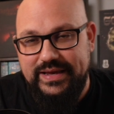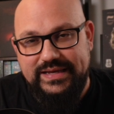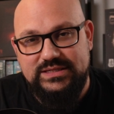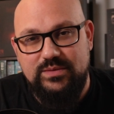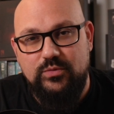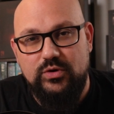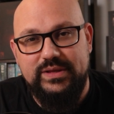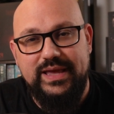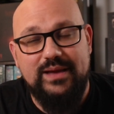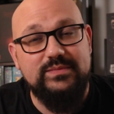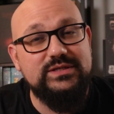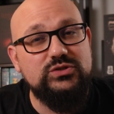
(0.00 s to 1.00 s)
Easy Board
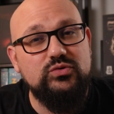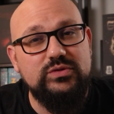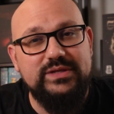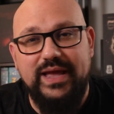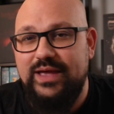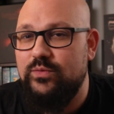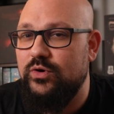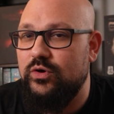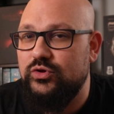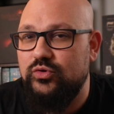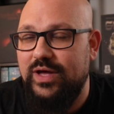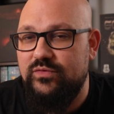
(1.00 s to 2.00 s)
Games. Today we're going
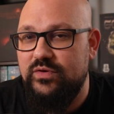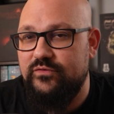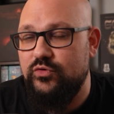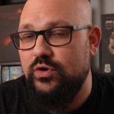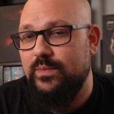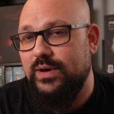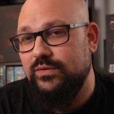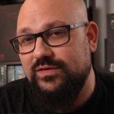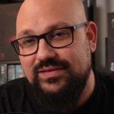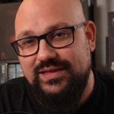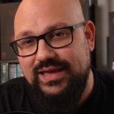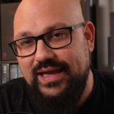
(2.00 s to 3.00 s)
to have a review about
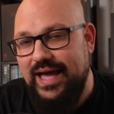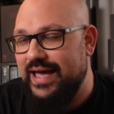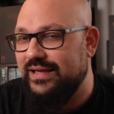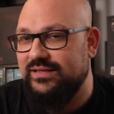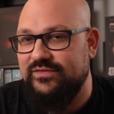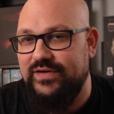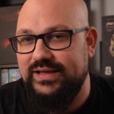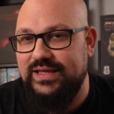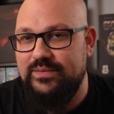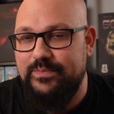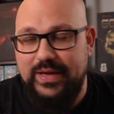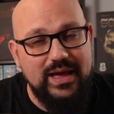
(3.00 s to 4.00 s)
D.E.I Divide
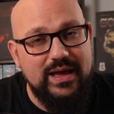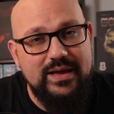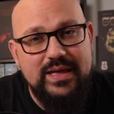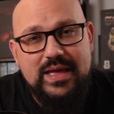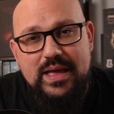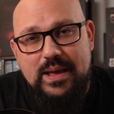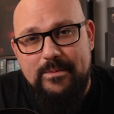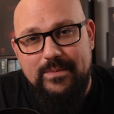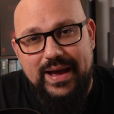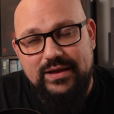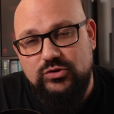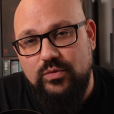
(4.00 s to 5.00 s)
Impera
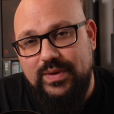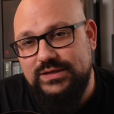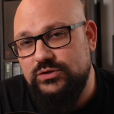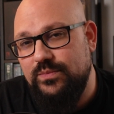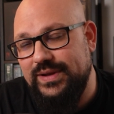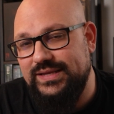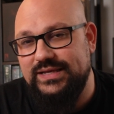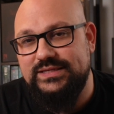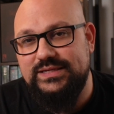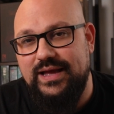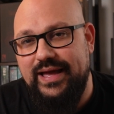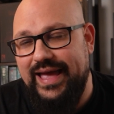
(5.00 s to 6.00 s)
by Tommaso Battista.